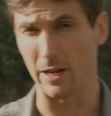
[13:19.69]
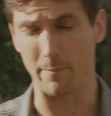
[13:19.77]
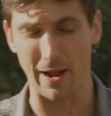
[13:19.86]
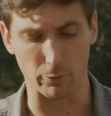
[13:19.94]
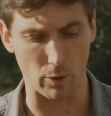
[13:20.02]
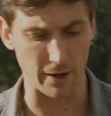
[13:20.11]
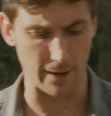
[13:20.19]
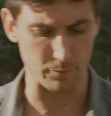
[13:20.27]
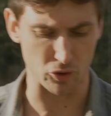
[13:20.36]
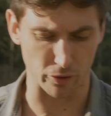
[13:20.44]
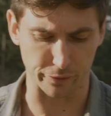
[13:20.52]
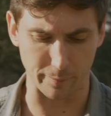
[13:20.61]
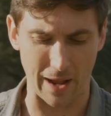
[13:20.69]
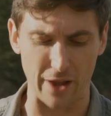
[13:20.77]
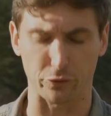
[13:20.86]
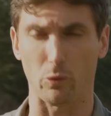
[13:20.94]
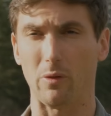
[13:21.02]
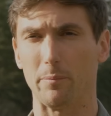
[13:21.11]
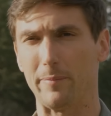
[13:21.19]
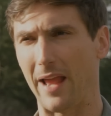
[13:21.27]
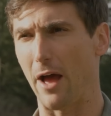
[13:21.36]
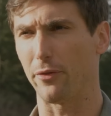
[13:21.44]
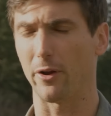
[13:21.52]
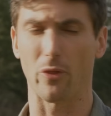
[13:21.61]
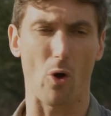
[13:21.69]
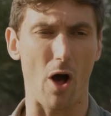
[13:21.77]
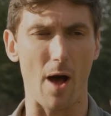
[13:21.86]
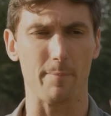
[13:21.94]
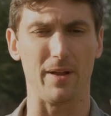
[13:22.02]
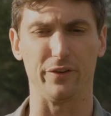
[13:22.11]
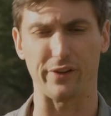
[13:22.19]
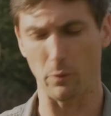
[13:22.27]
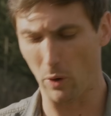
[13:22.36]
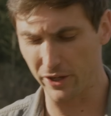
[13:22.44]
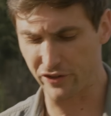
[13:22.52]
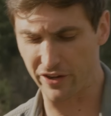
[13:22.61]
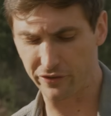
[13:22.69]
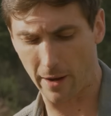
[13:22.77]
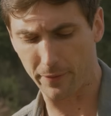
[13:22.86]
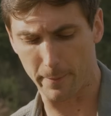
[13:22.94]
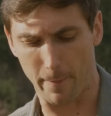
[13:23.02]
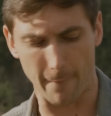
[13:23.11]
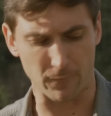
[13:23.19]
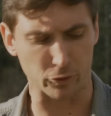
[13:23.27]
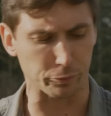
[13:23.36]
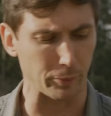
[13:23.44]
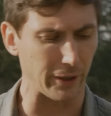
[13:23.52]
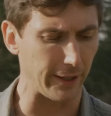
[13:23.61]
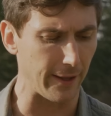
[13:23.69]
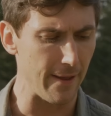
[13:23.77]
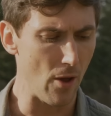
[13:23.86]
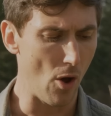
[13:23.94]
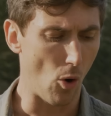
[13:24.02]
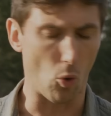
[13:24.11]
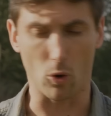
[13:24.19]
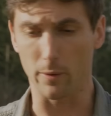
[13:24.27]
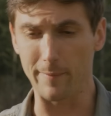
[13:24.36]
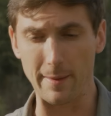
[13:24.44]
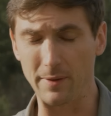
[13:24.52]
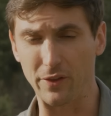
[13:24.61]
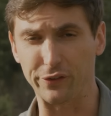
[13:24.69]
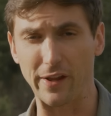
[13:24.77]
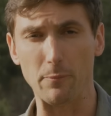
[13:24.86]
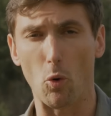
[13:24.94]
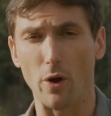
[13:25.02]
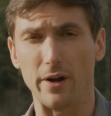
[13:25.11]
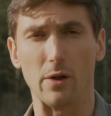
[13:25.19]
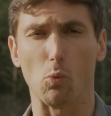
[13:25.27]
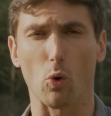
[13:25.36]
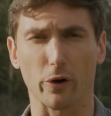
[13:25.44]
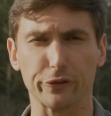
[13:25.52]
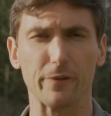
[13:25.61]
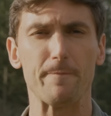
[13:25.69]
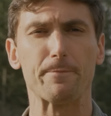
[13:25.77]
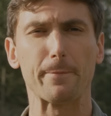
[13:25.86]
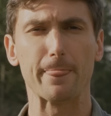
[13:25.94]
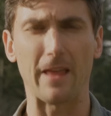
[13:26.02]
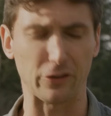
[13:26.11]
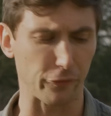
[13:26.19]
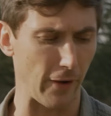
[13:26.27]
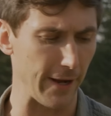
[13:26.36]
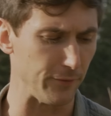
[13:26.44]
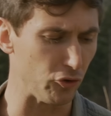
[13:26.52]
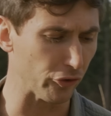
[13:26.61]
It might run. I'm sure some guys will be out there and they'll hop in and say, well, I changed out the buffer spring or maybe the same one and it works. That's fine.